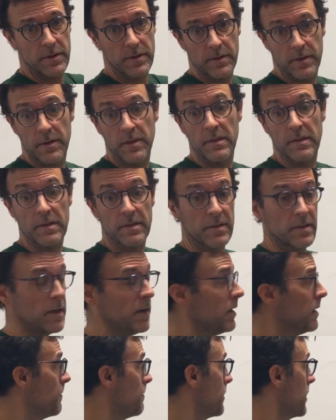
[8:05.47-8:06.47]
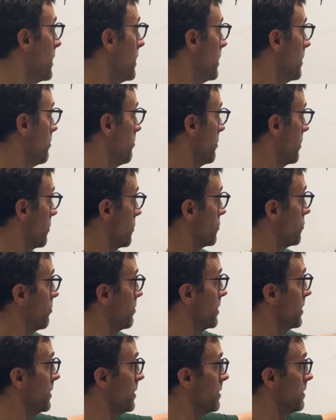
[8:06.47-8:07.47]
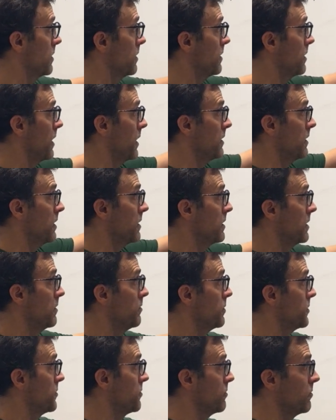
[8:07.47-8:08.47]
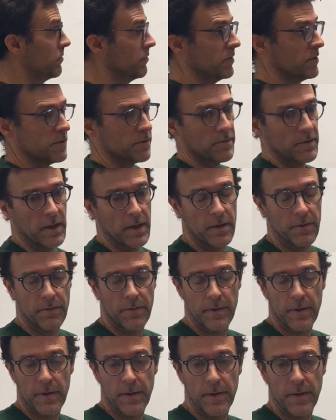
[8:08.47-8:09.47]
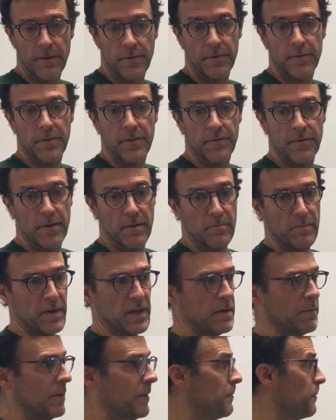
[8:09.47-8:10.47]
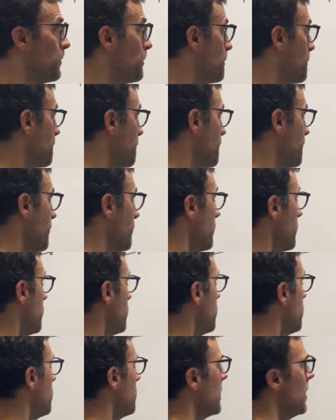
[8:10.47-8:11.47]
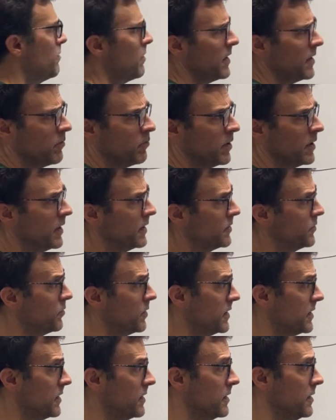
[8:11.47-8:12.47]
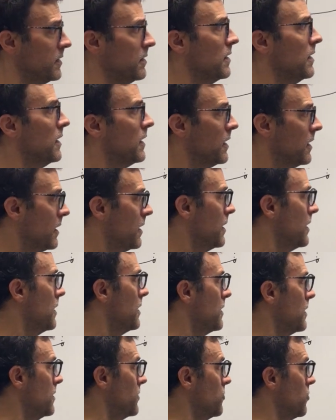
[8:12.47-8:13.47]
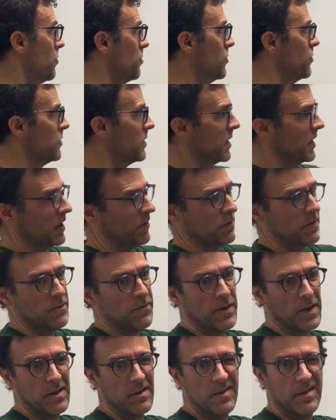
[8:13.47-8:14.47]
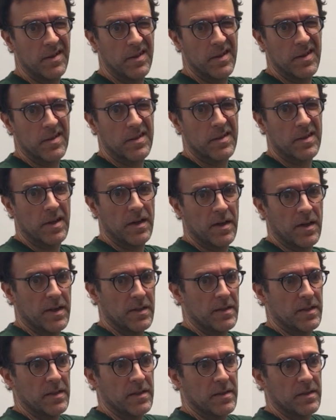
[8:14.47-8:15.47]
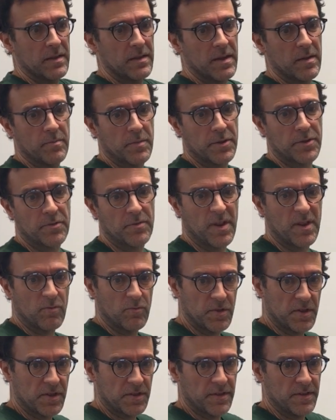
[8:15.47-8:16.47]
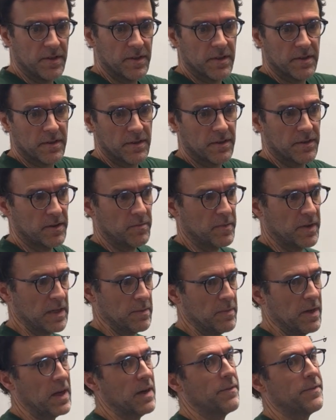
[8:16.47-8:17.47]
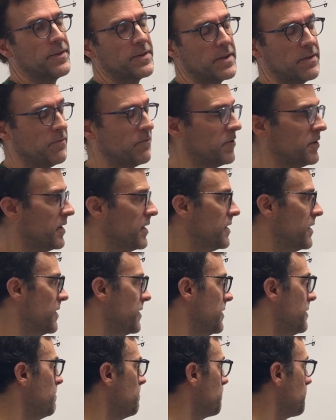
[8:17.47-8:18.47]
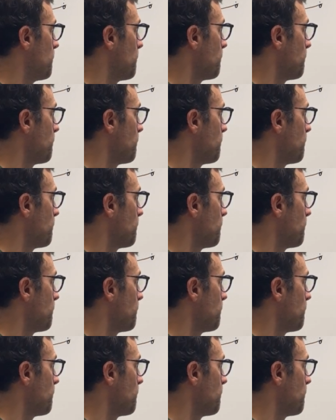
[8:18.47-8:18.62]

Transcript: is T star, because we need at that temperature to describe three different minima. And by the way, as you can see, it's obvious I have defined T star as the temperature at which these three minima have the same free energy,